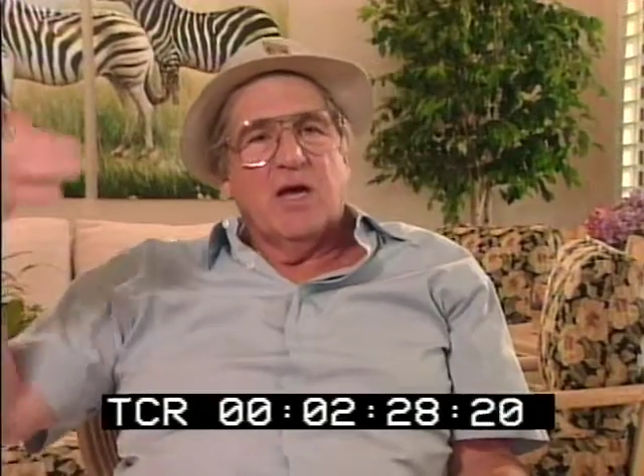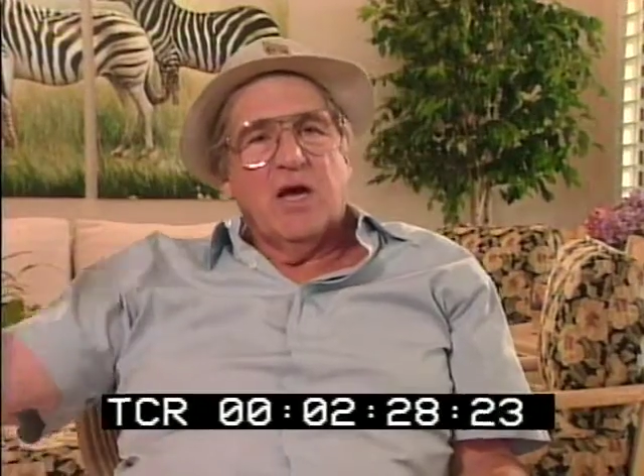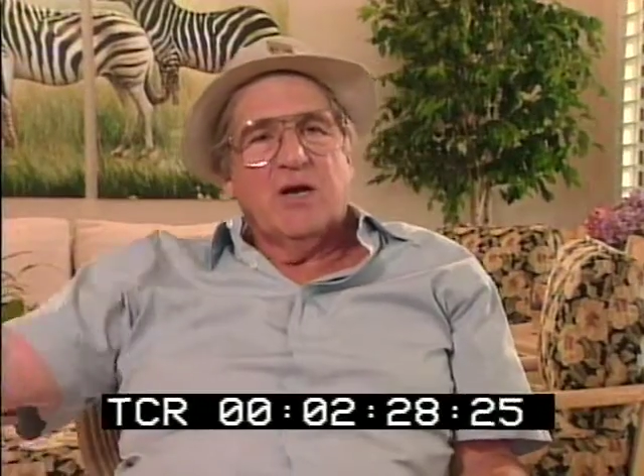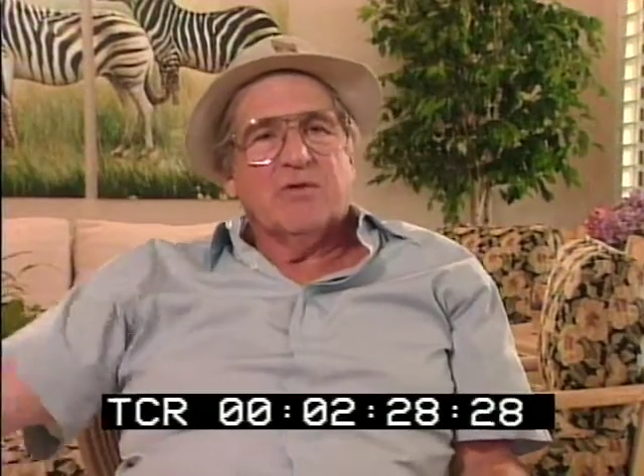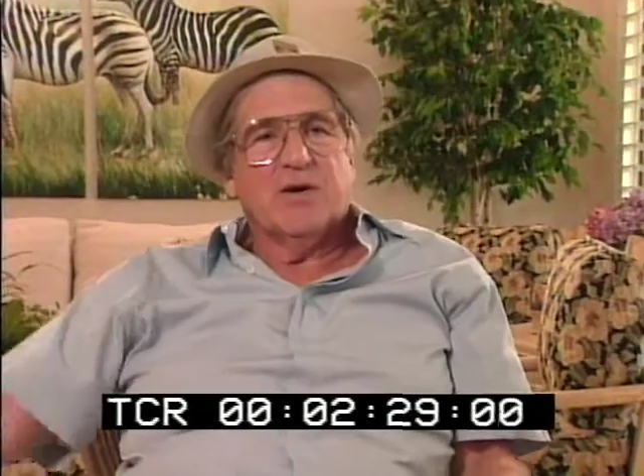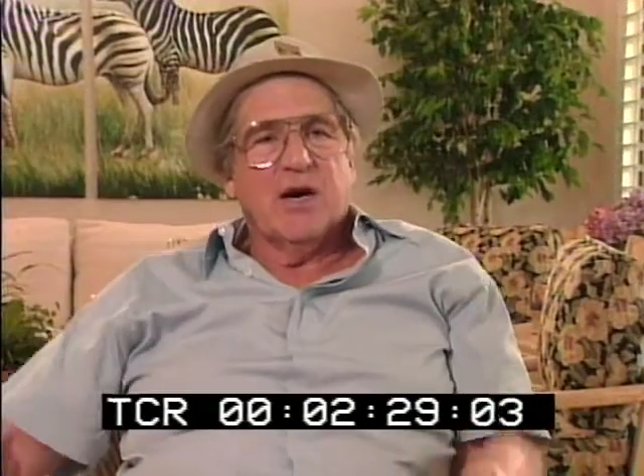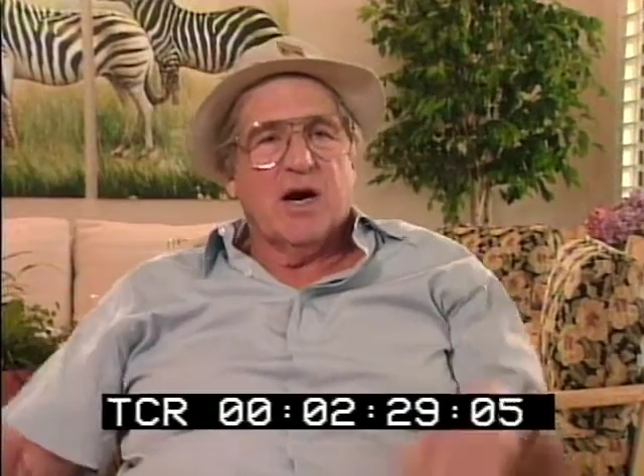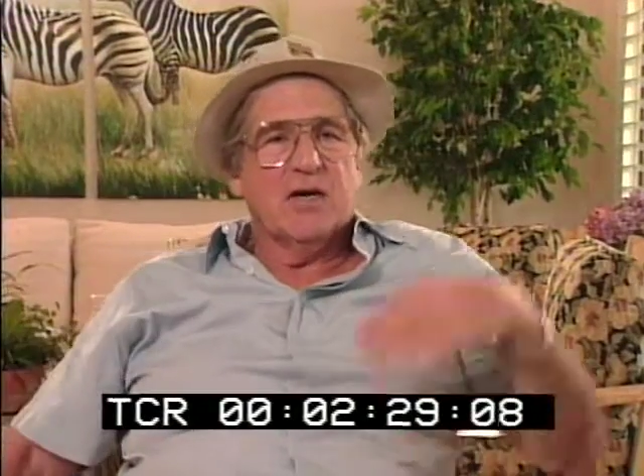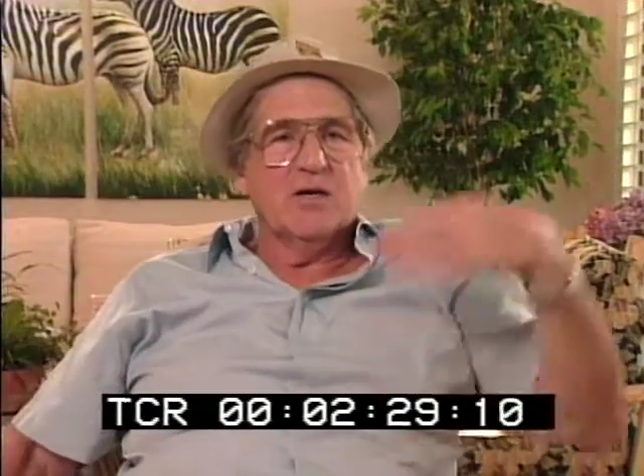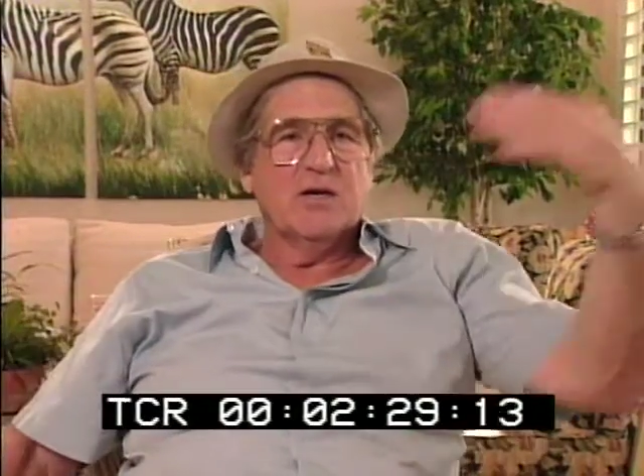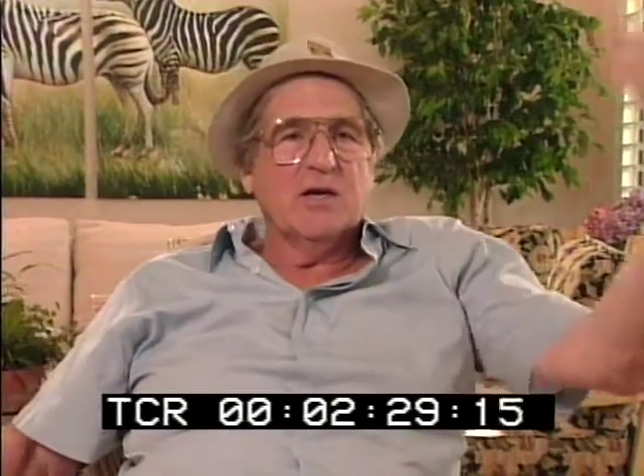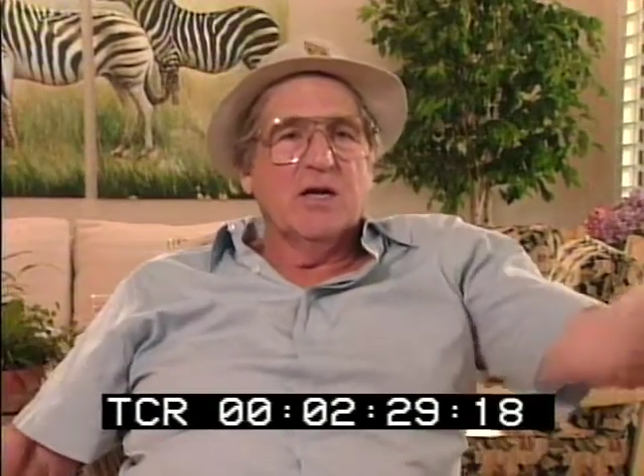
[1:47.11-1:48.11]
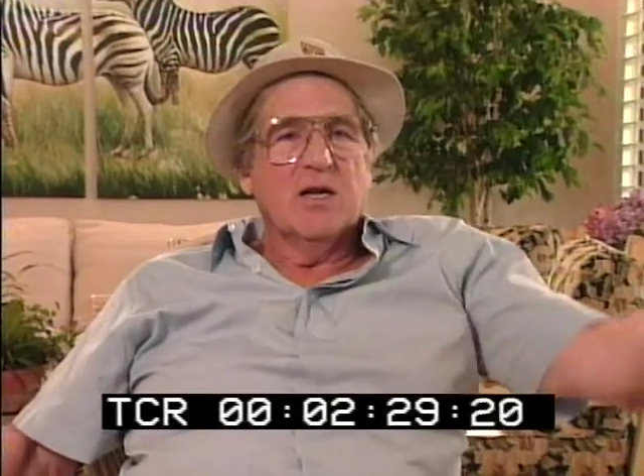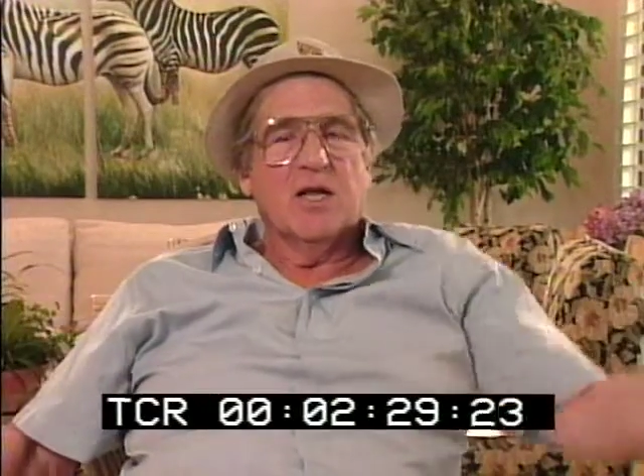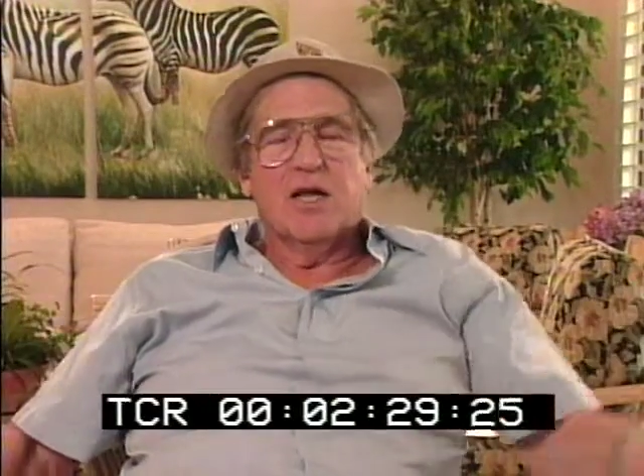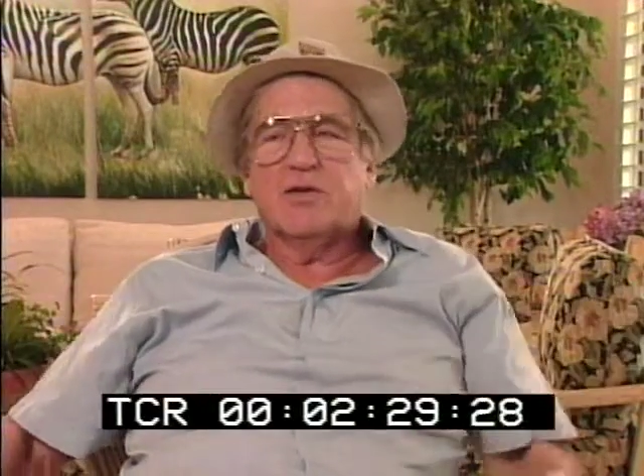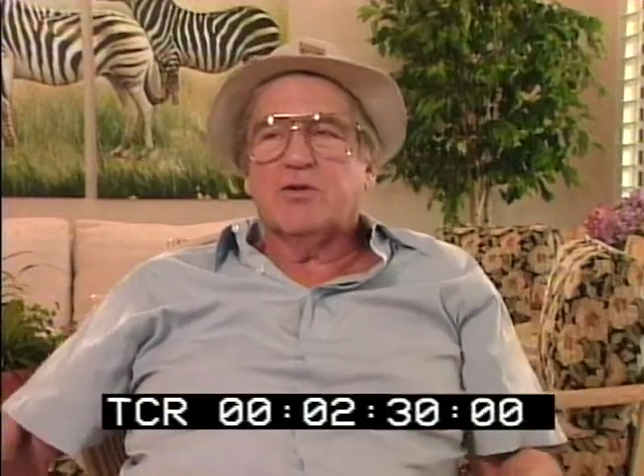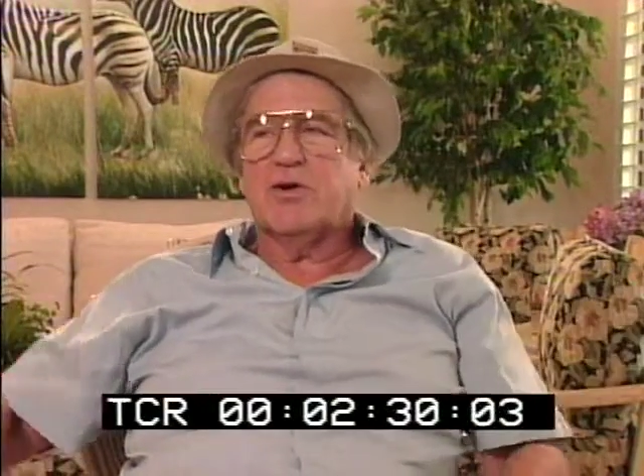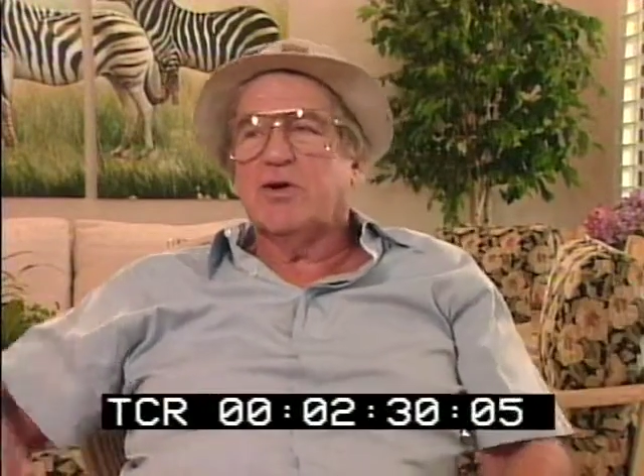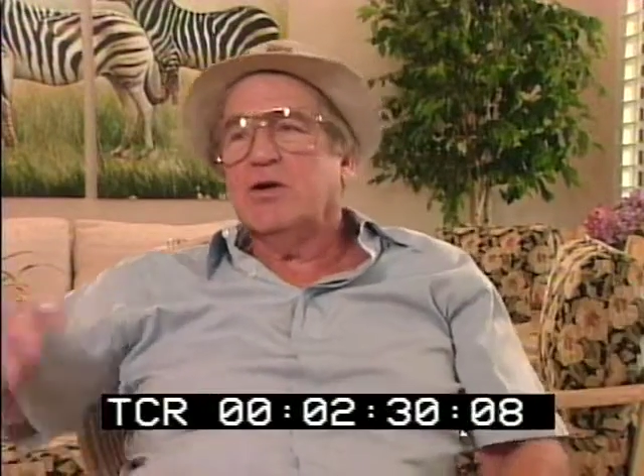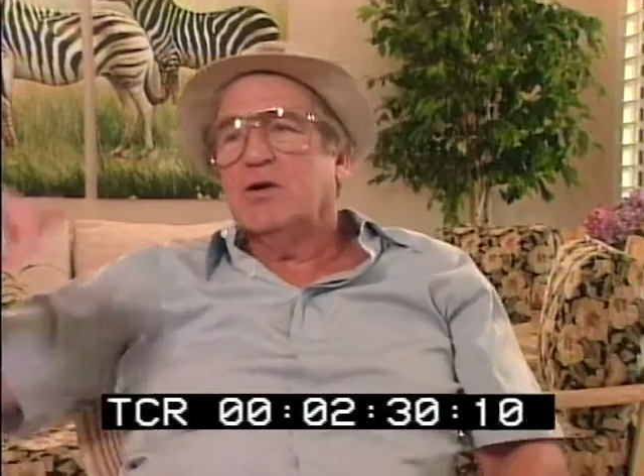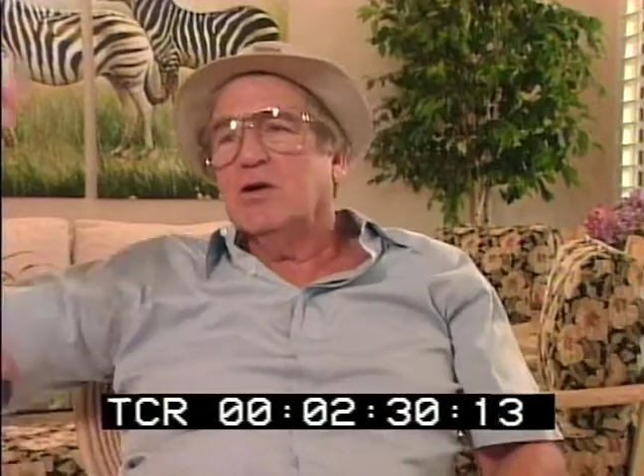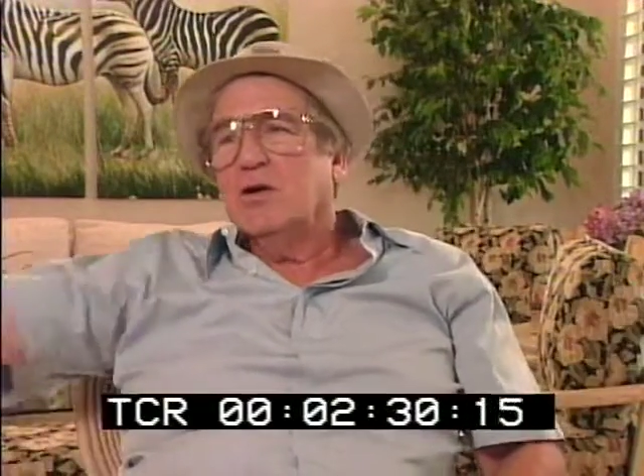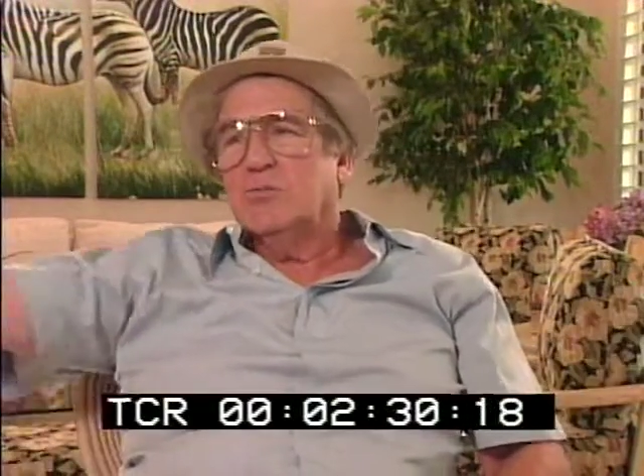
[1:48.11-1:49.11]
Ava Gardner, Lana
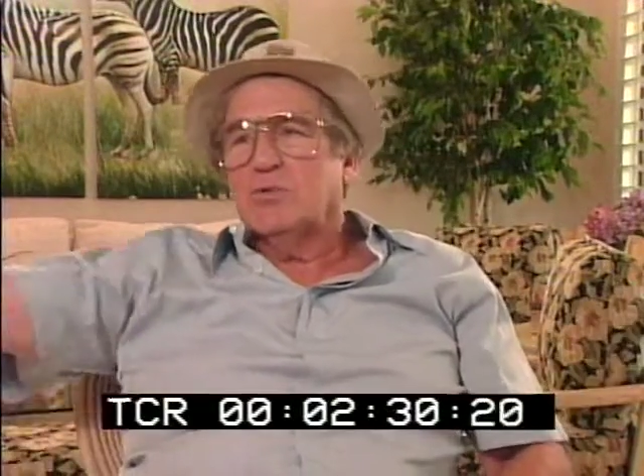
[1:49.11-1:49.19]
Turner,